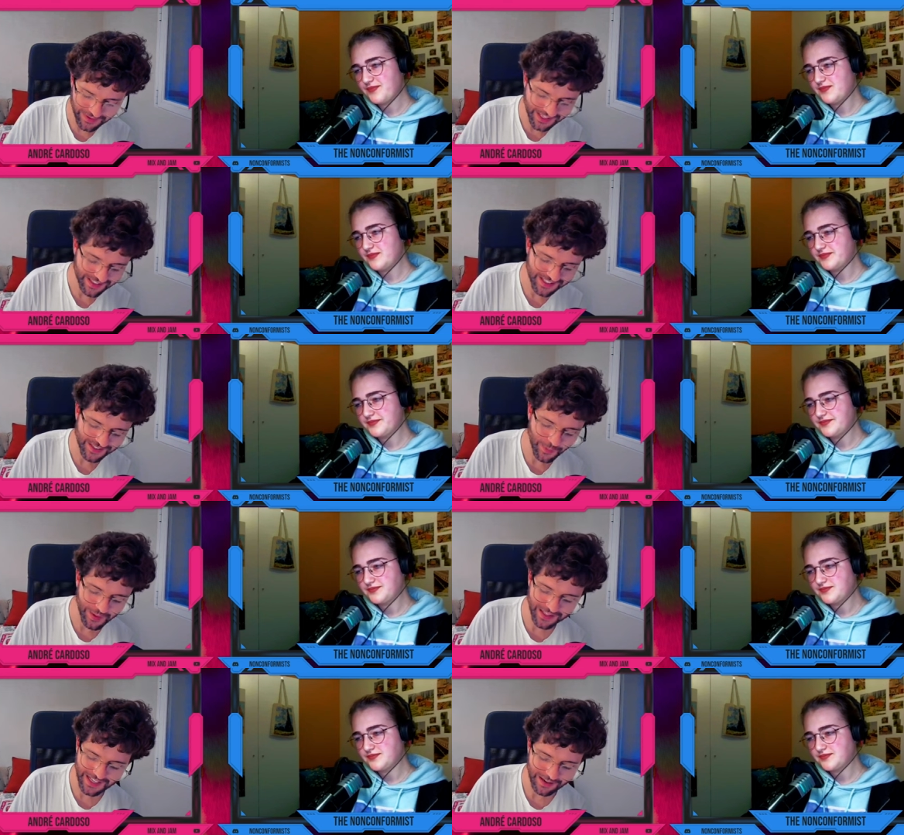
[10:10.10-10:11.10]
Speaker 1: said this so
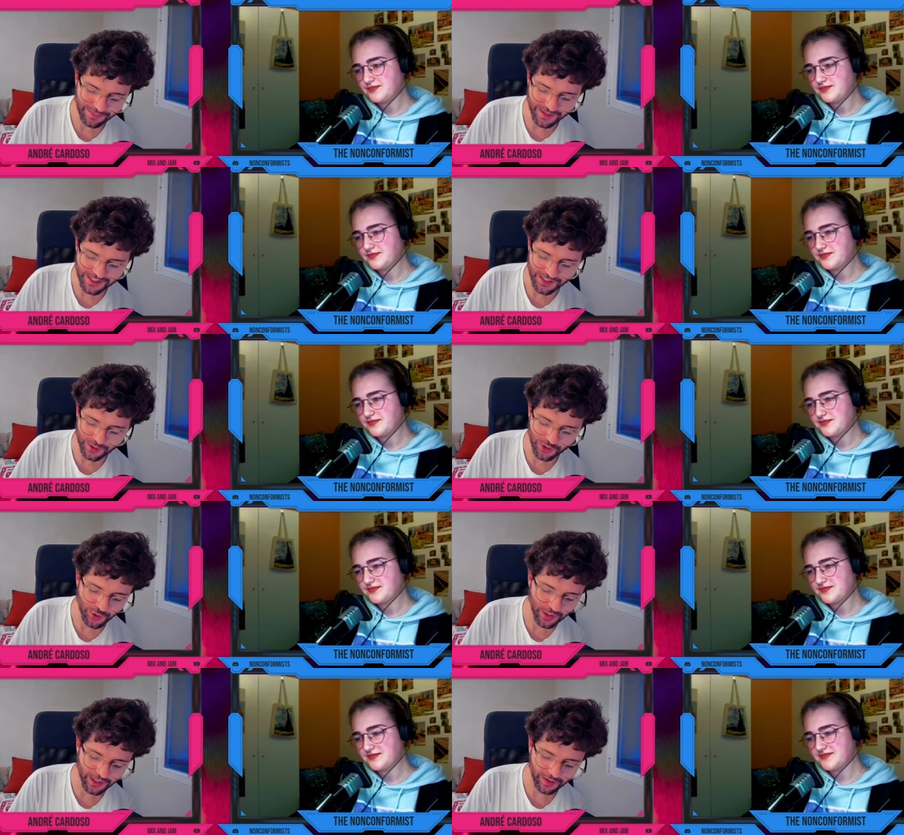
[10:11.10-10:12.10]
many times but it's still true
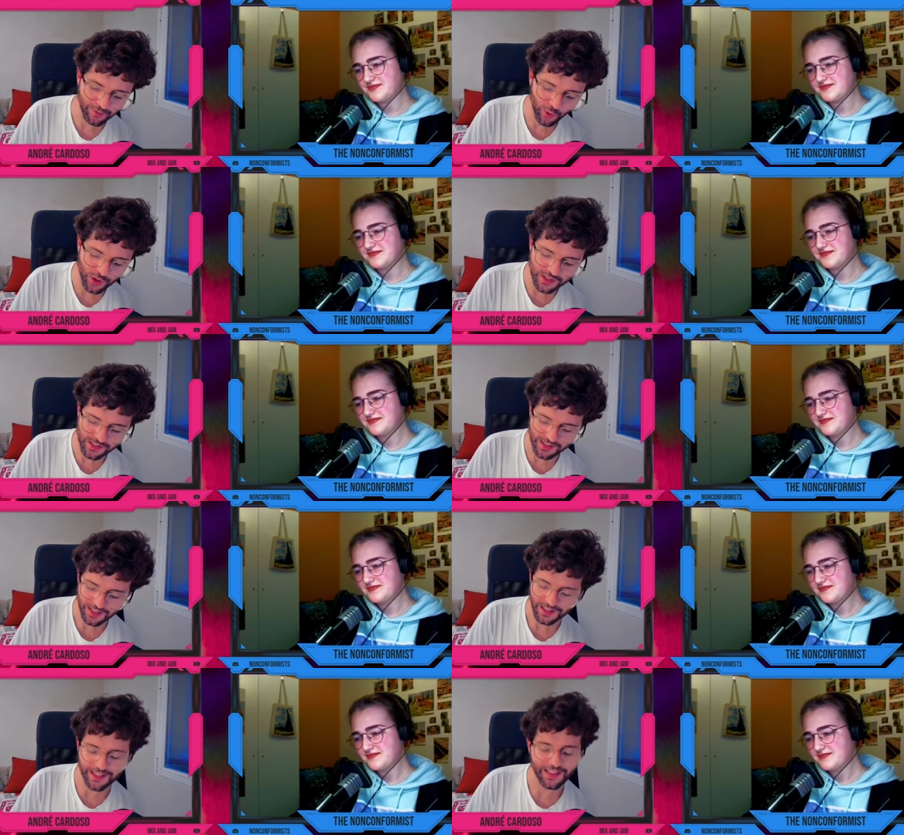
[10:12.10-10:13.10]
like of course
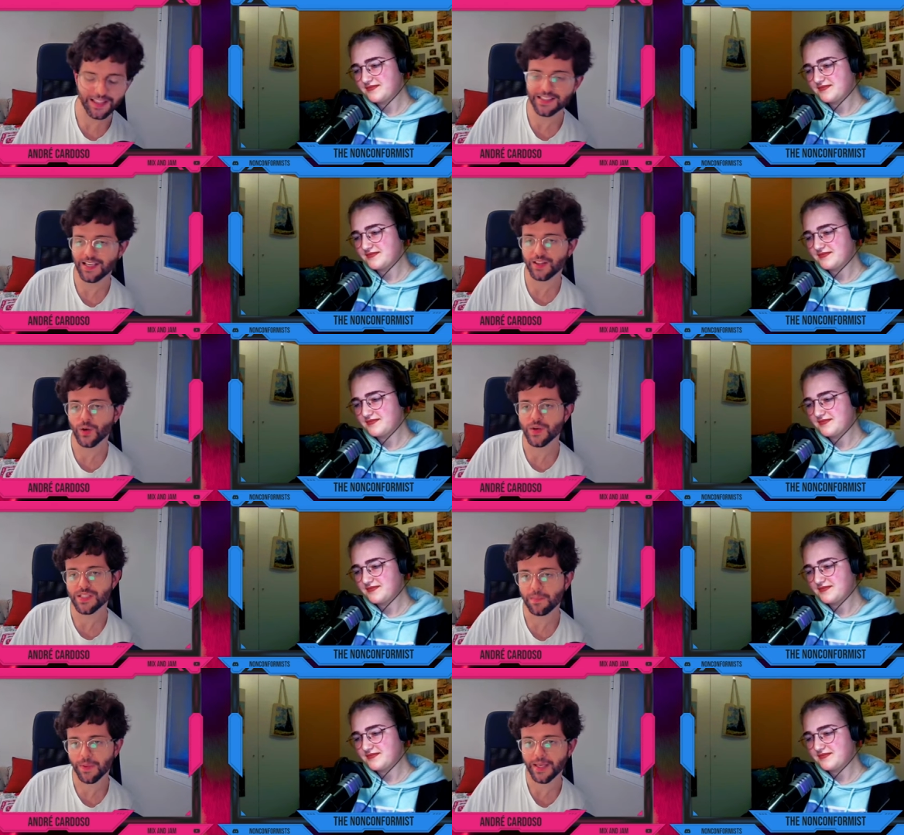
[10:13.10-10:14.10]
nintendo is
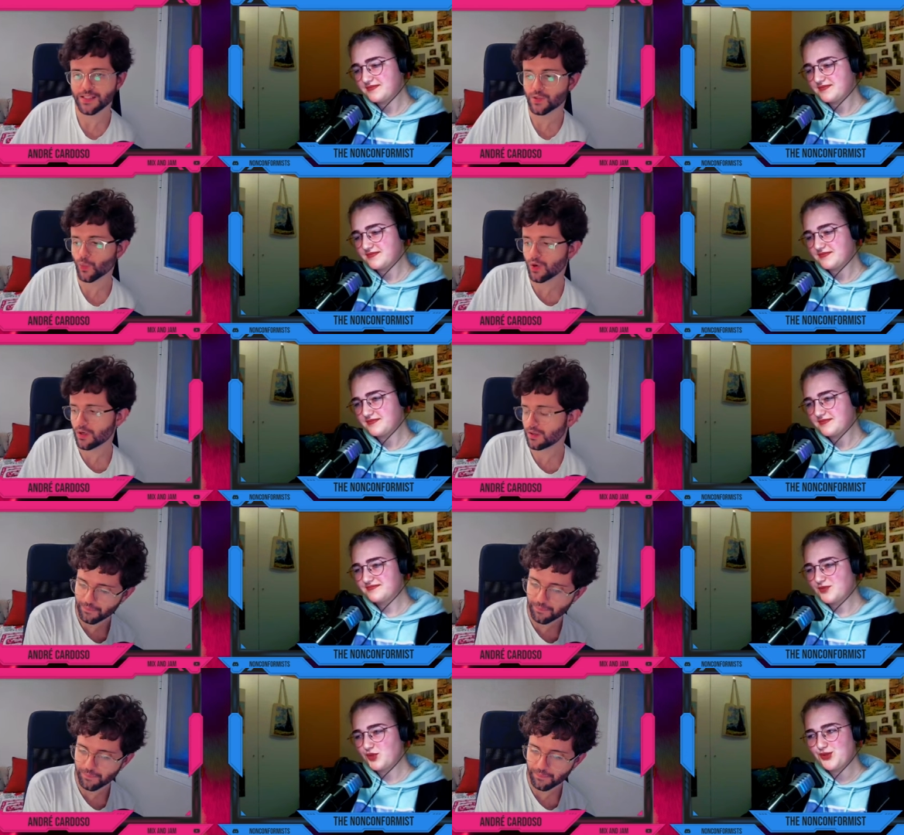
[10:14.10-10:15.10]
the biggest one
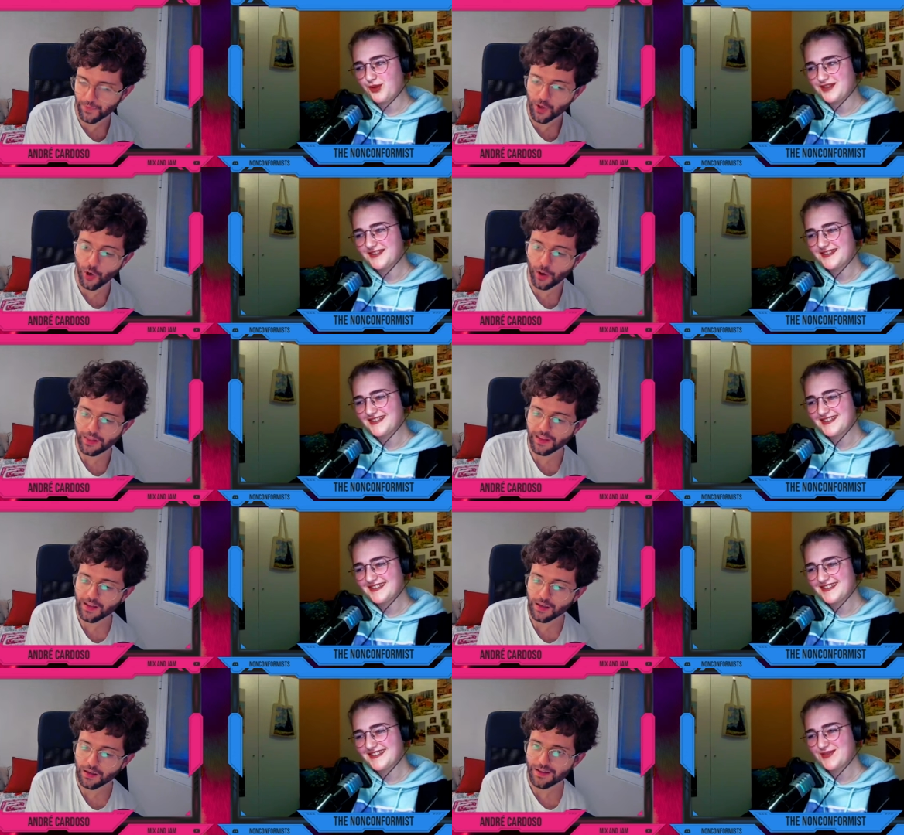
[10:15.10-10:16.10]
which one you know i
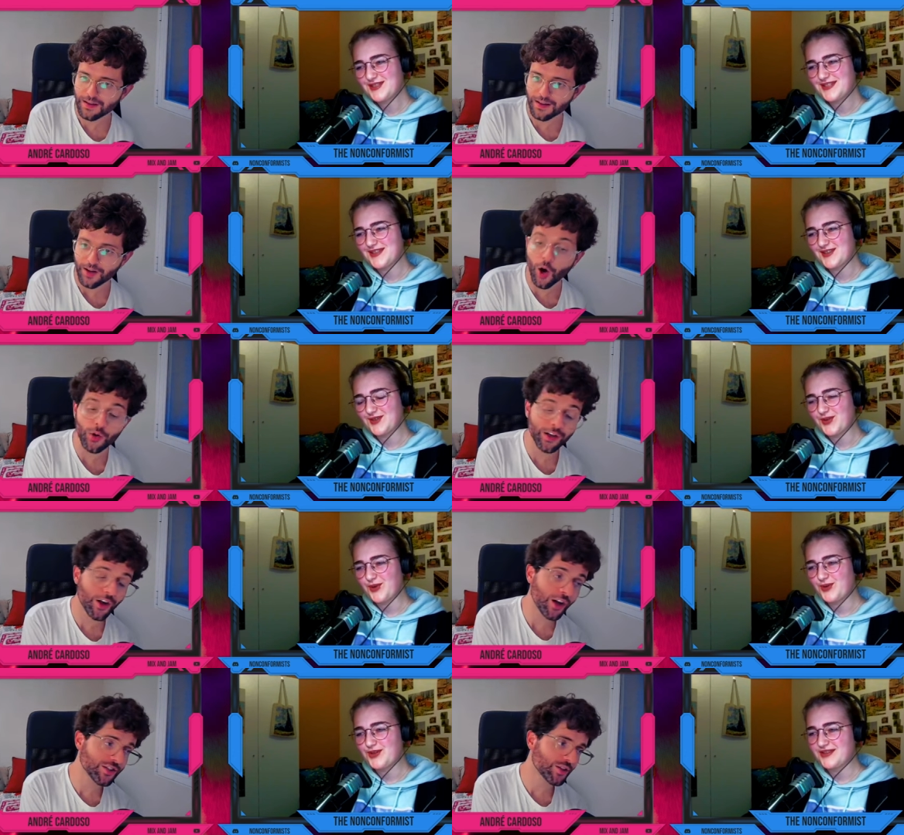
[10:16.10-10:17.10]
think
Speaker 2: which nintendo oh, the or...
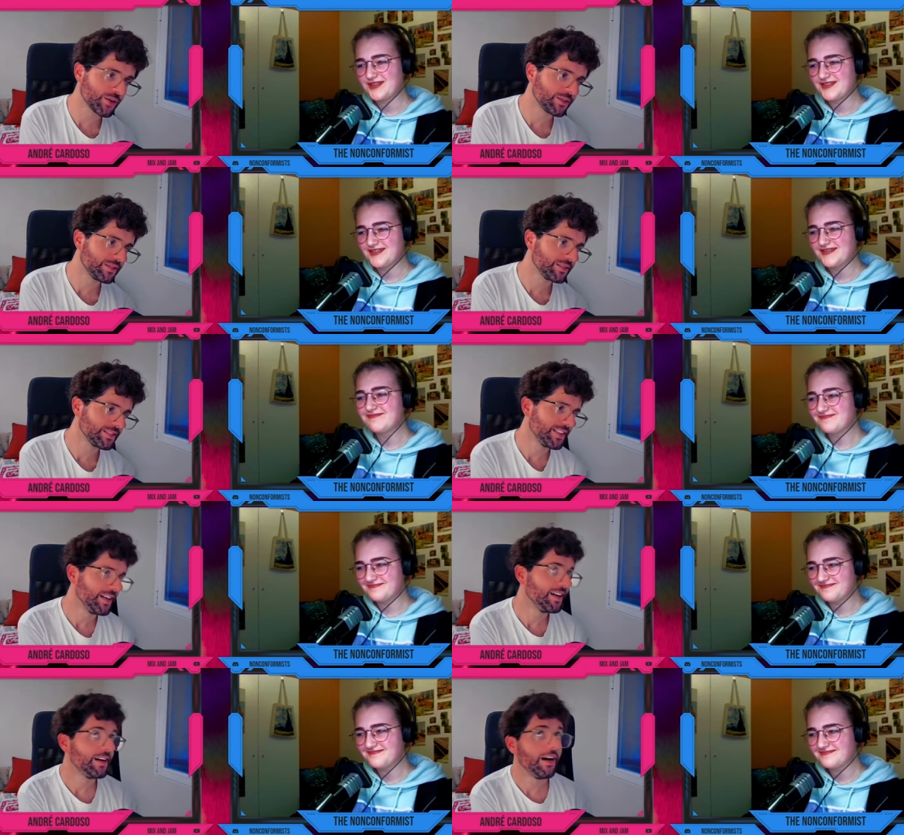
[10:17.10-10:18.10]
console
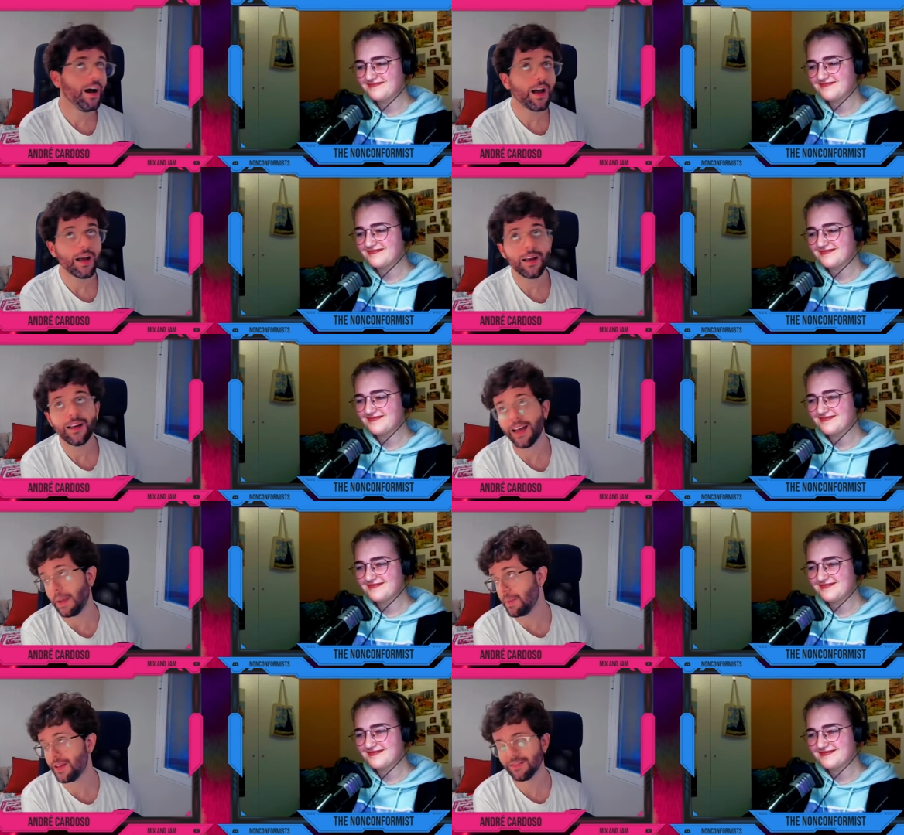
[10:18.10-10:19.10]
mm-hmm.
Speaker 1: Uh,
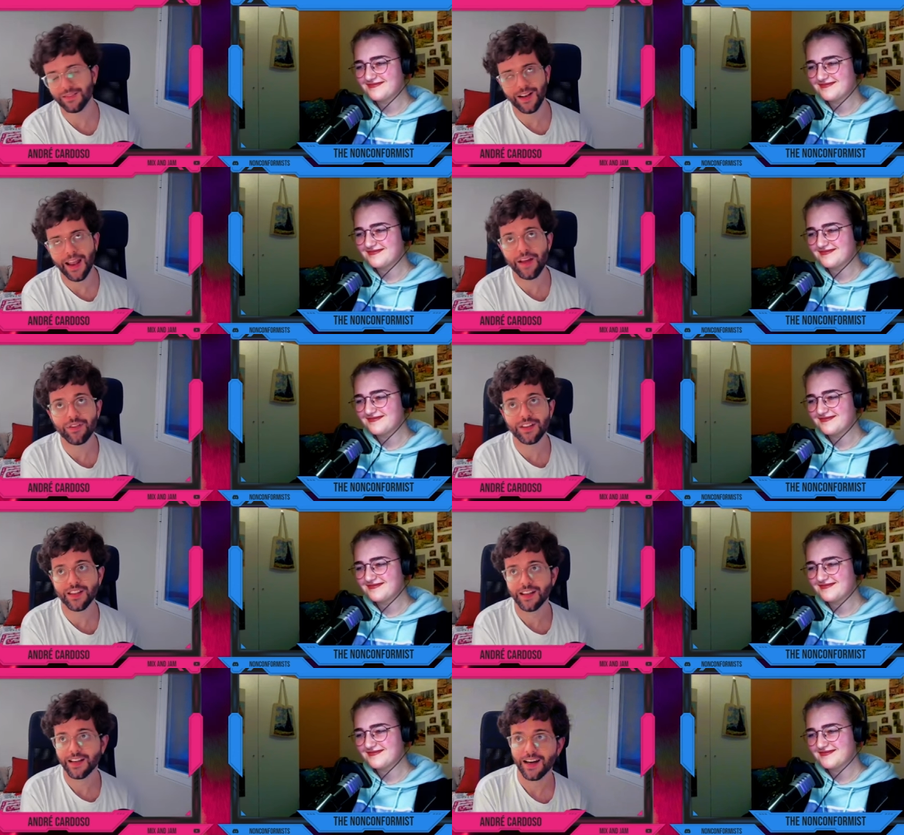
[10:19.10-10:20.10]
I mean
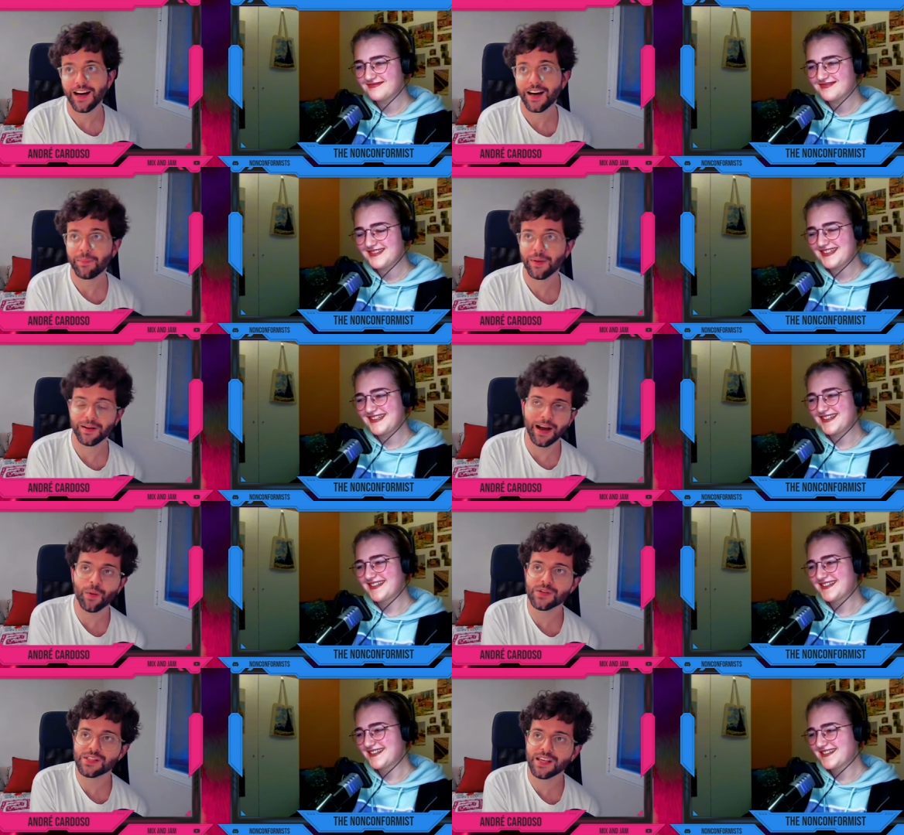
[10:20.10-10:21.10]
everything. Uh, but I
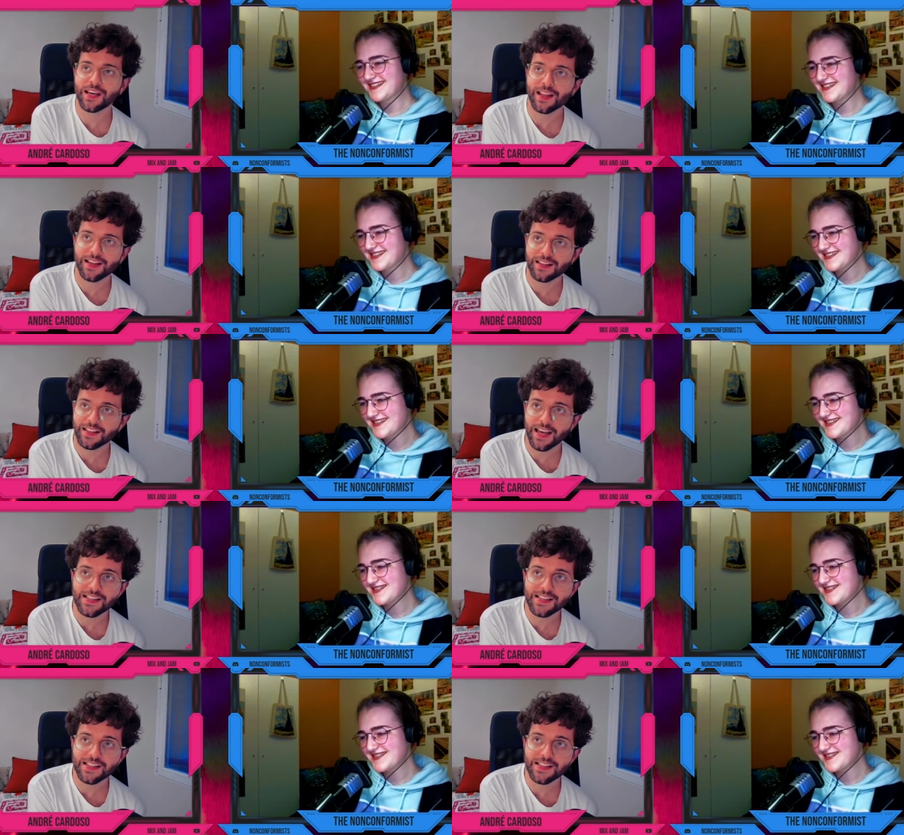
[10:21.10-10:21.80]
will say like the